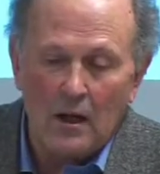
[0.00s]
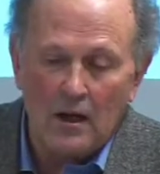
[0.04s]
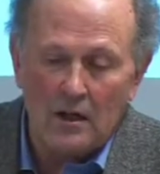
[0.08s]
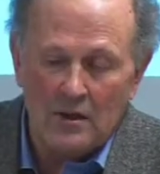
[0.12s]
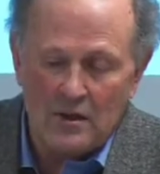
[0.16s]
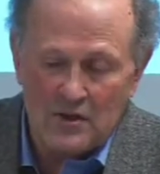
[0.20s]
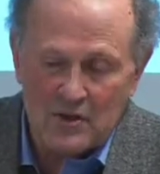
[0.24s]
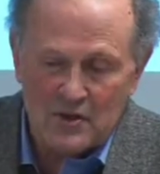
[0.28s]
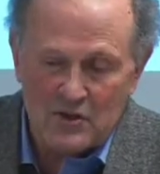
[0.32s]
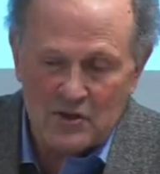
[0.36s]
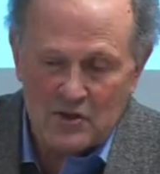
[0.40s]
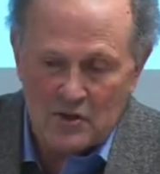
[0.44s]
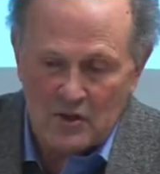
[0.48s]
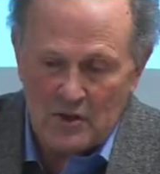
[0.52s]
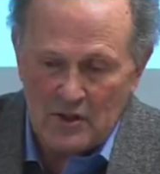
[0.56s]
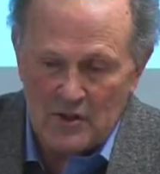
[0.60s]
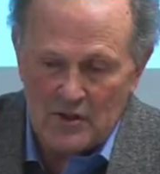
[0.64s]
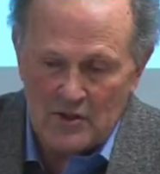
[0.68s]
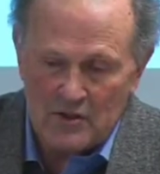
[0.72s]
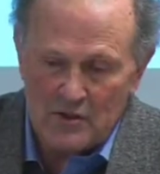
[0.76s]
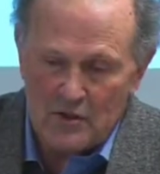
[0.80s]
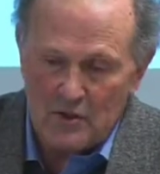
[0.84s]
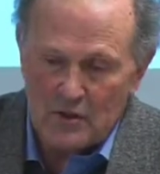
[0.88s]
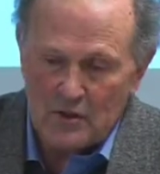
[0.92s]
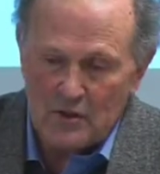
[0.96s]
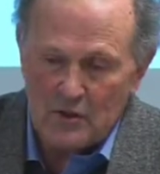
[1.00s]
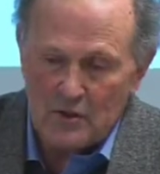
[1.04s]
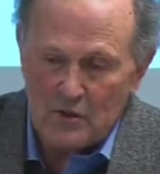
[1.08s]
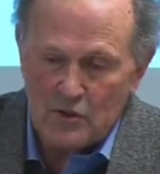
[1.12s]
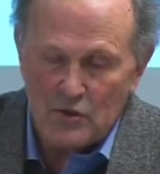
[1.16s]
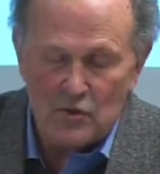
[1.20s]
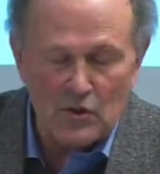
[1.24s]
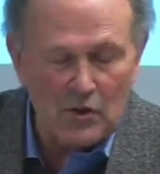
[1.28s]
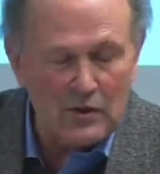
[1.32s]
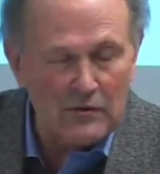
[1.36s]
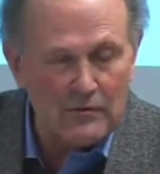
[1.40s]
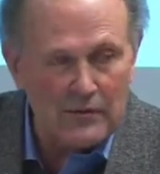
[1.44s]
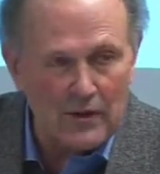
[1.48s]
is not
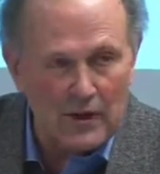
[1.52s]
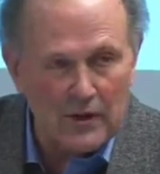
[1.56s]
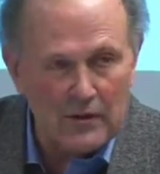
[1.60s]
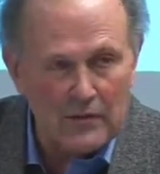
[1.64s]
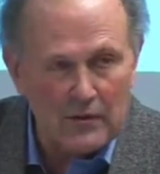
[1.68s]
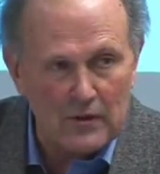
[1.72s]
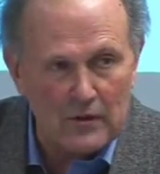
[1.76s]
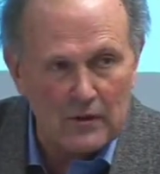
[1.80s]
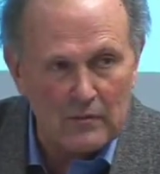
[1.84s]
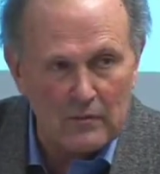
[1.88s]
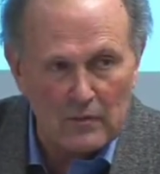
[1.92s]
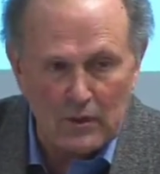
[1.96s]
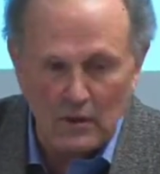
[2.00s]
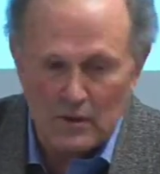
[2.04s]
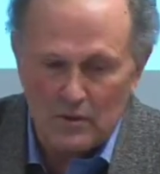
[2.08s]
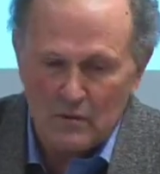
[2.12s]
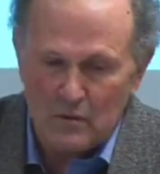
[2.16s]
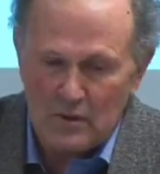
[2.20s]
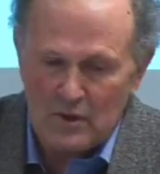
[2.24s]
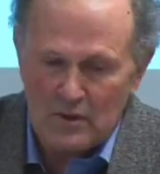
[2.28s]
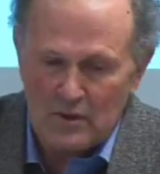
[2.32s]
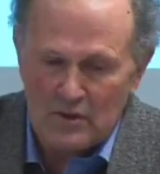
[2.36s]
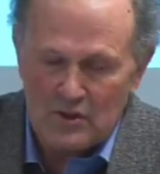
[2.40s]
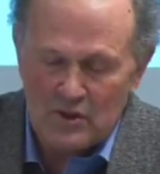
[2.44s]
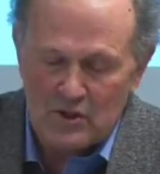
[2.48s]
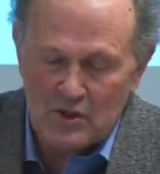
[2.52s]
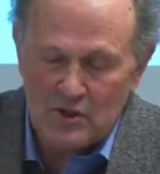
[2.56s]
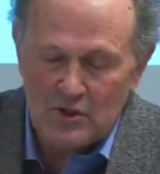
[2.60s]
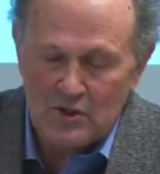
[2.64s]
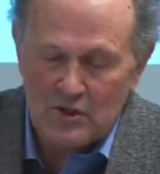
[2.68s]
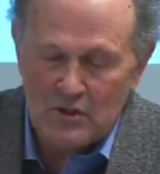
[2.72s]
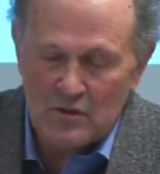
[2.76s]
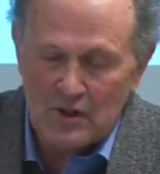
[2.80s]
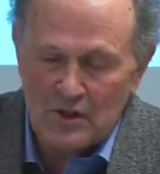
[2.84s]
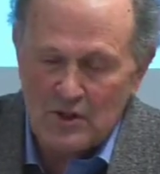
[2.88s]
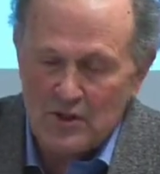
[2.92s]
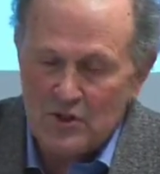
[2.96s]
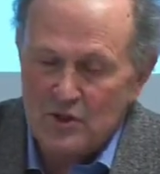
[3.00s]
usually found in real-world
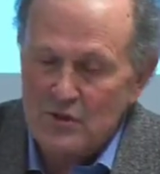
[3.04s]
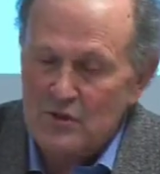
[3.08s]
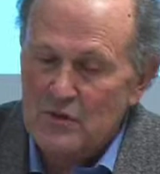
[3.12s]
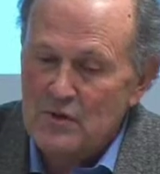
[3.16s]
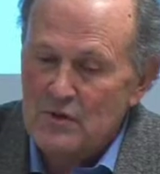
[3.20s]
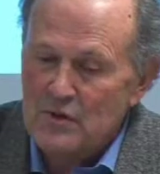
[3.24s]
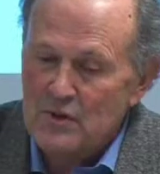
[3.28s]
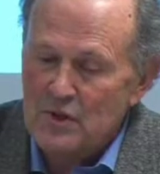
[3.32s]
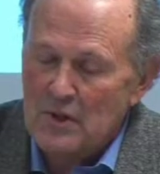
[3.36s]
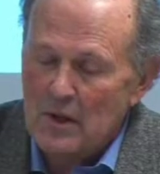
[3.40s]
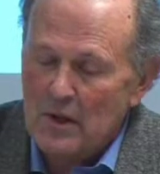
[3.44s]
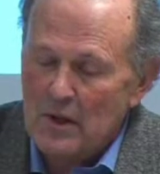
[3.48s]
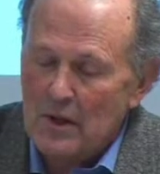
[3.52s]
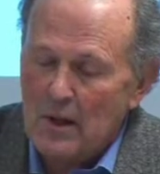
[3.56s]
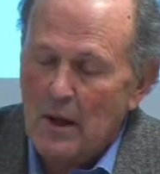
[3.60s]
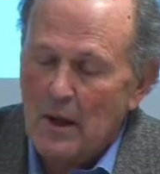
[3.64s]
situations.